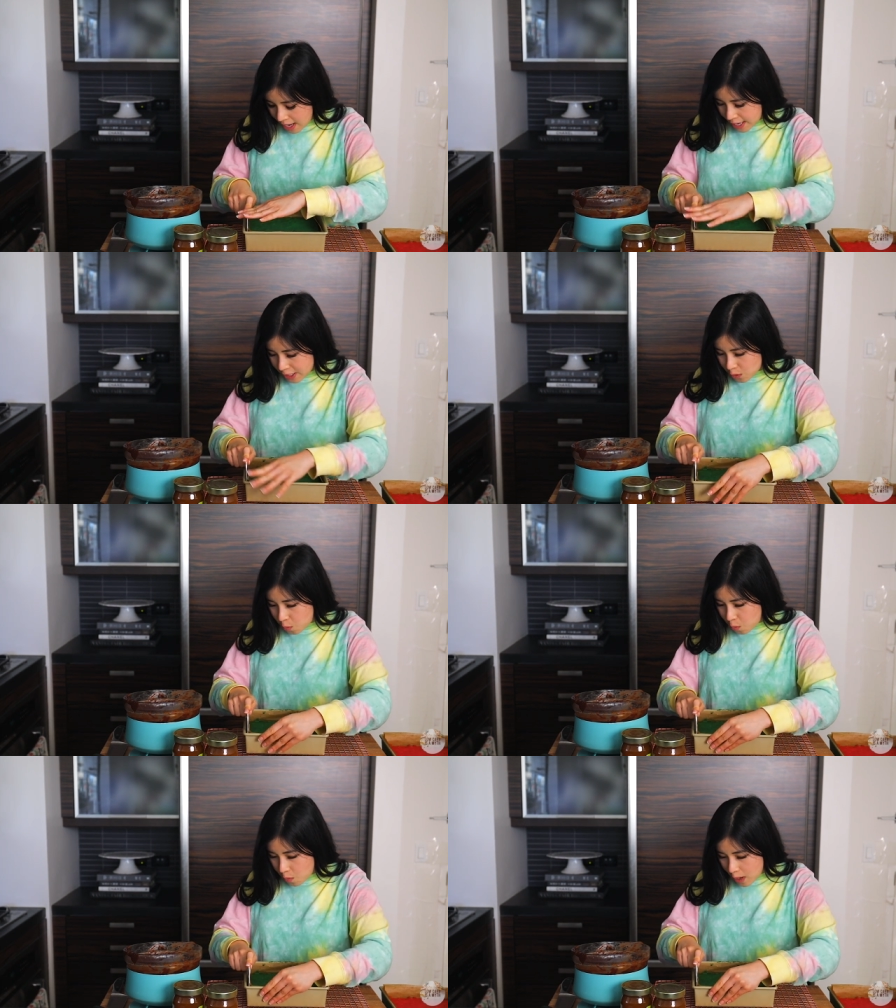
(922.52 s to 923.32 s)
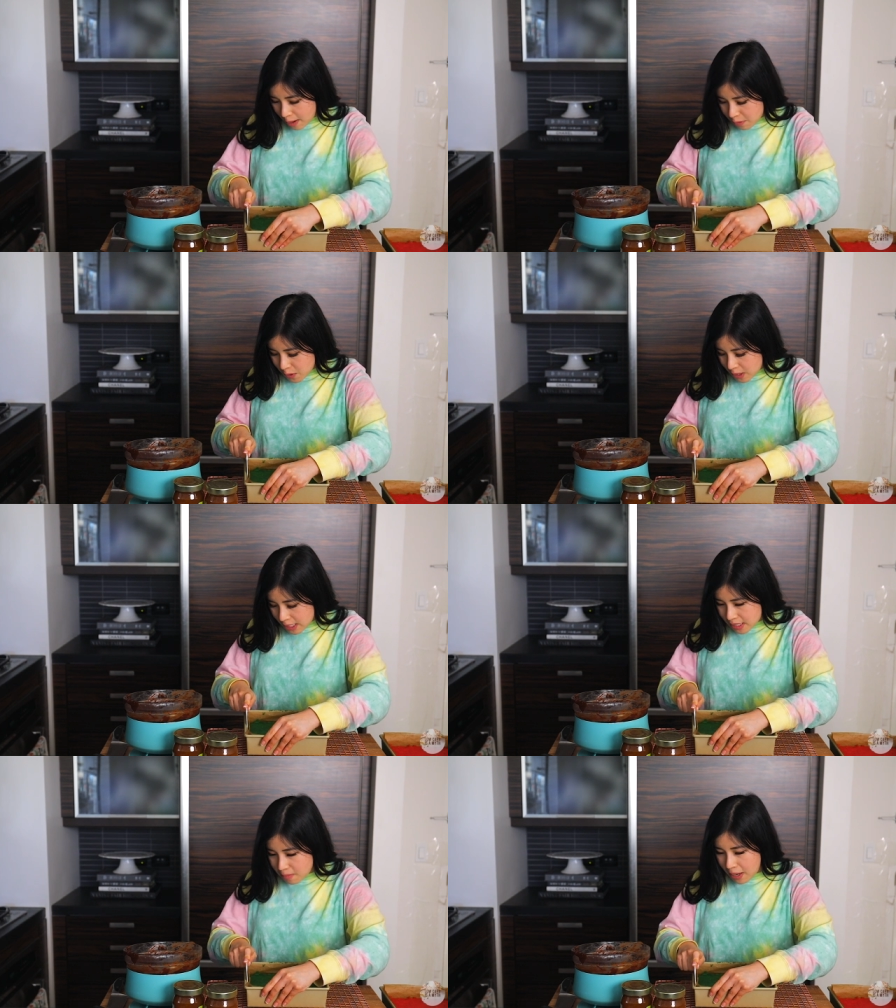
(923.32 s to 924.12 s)
and I just am doing
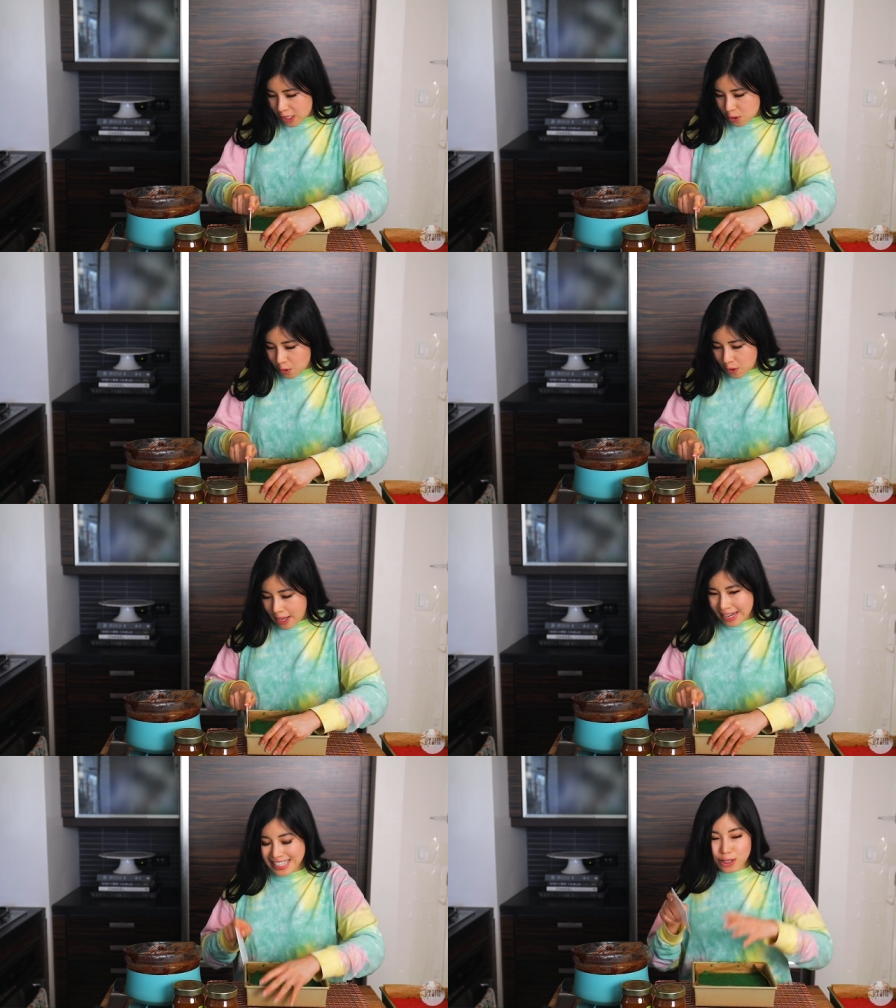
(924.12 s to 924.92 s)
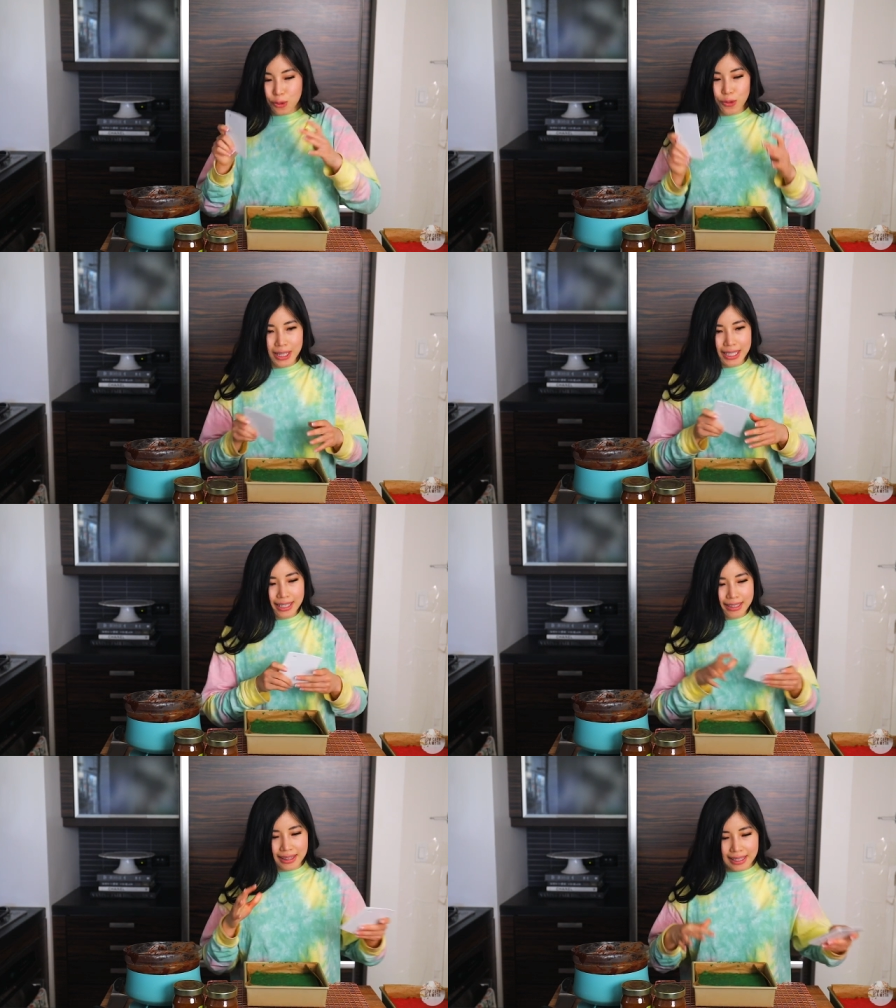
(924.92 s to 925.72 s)
this to make sure that it's a
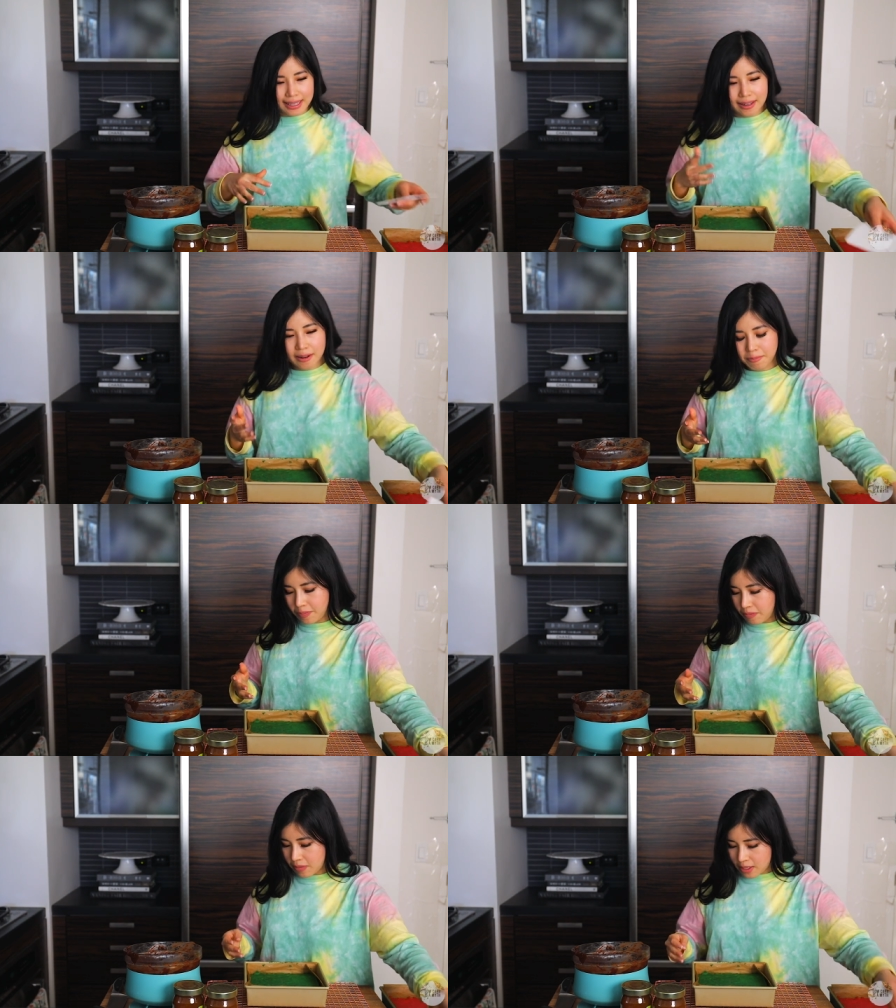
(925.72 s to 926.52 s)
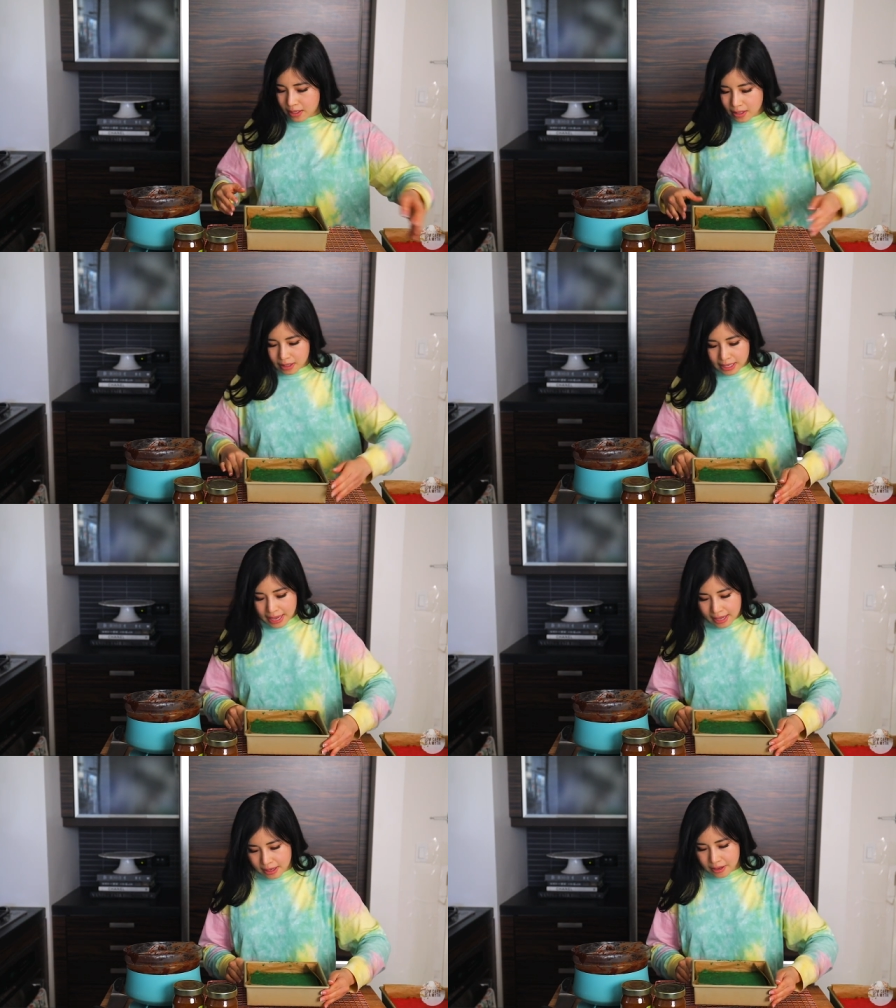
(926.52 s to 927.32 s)
really clean
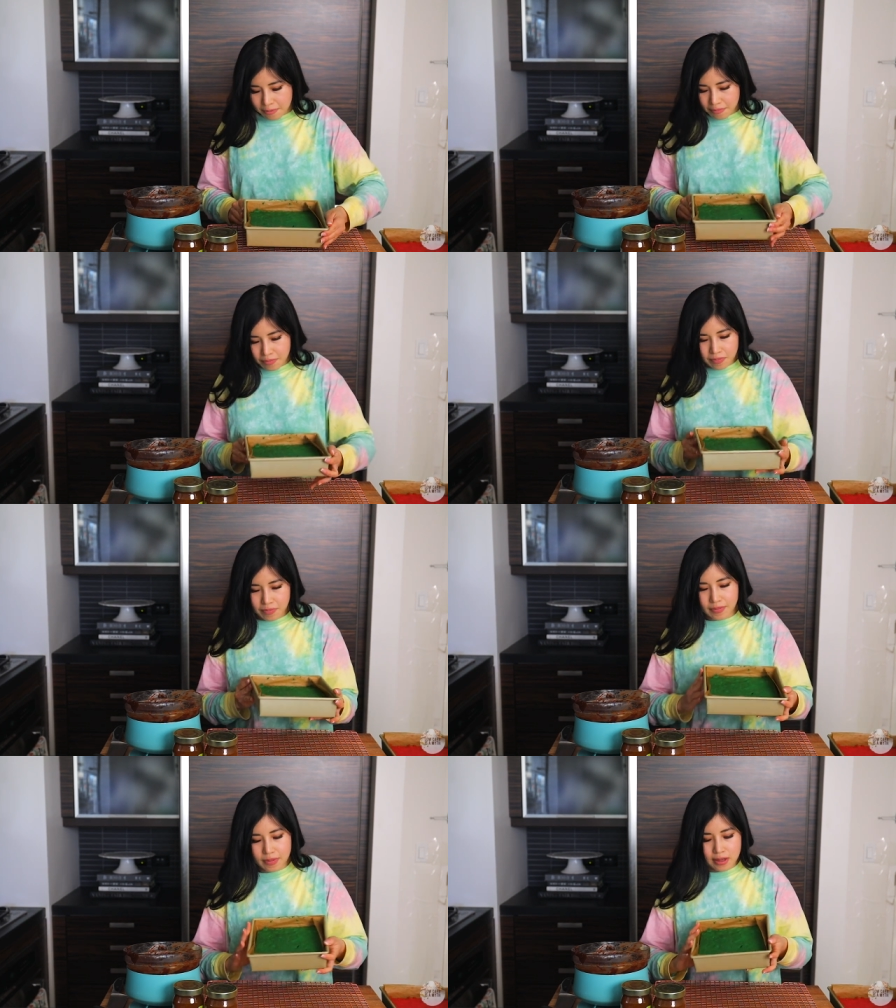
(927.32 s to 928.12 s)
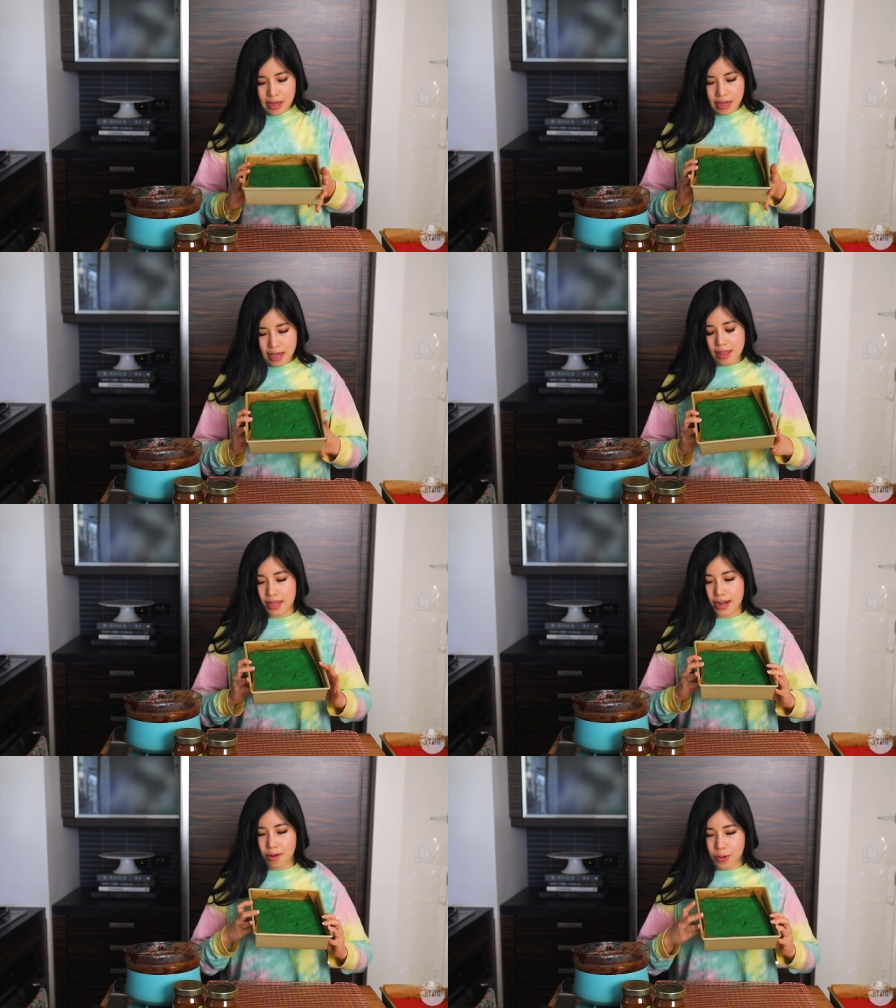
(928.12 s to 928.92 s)
cake. And
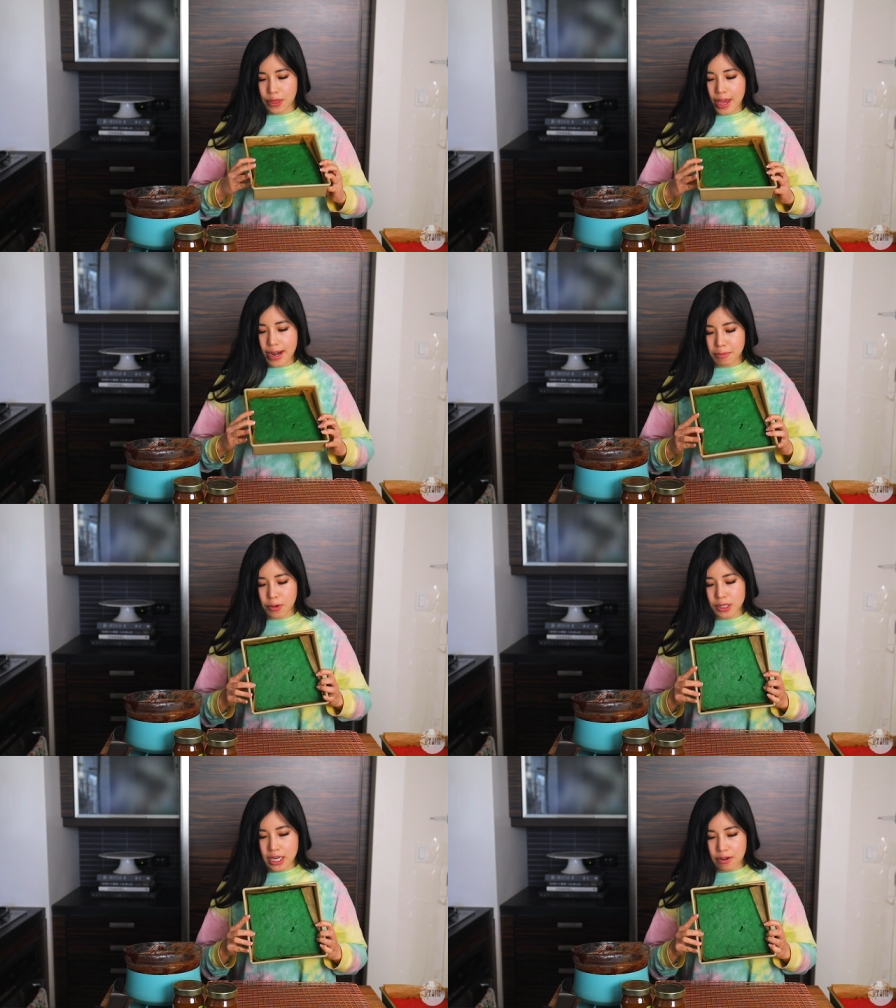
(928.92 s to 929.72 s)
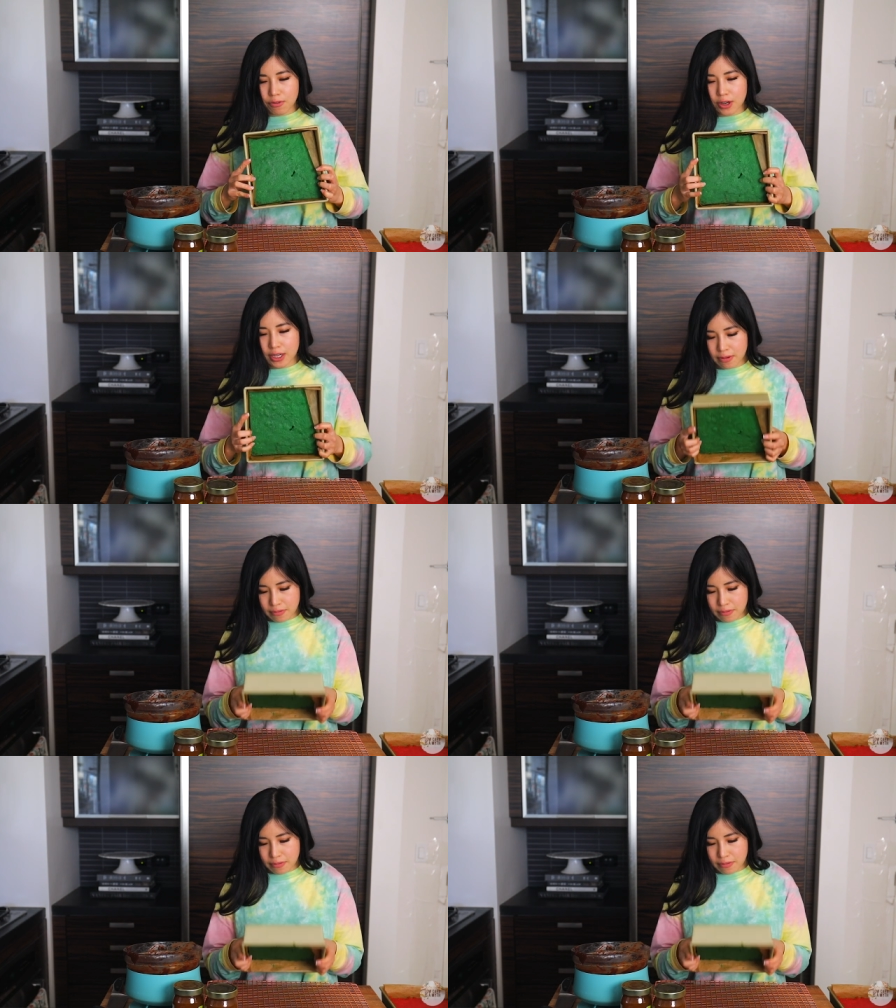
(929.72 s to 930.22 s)
then with that, I'm going to invert it.